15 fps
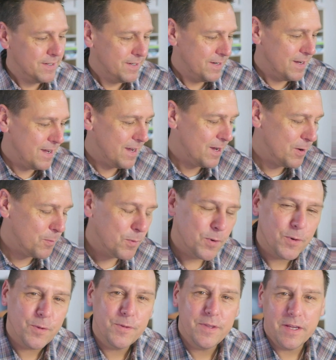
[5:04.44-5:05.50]

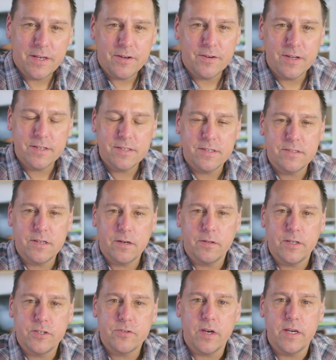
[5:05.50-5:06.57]
world that you're
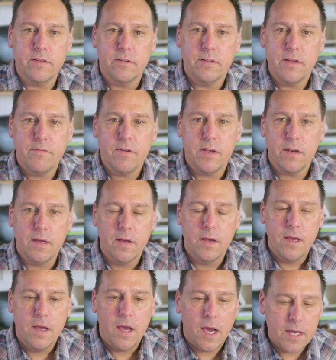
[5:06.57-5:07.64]
necessarily trying to live in,
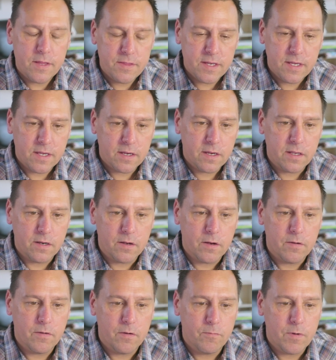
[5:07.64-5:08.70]
I think it can
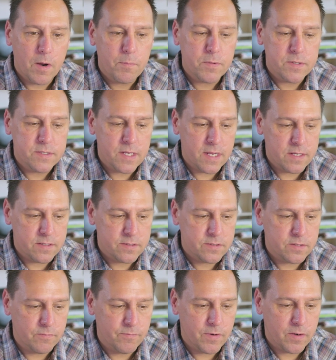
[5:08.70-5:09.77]
represent
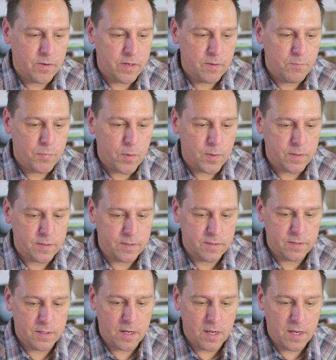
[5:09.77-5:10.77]
some very important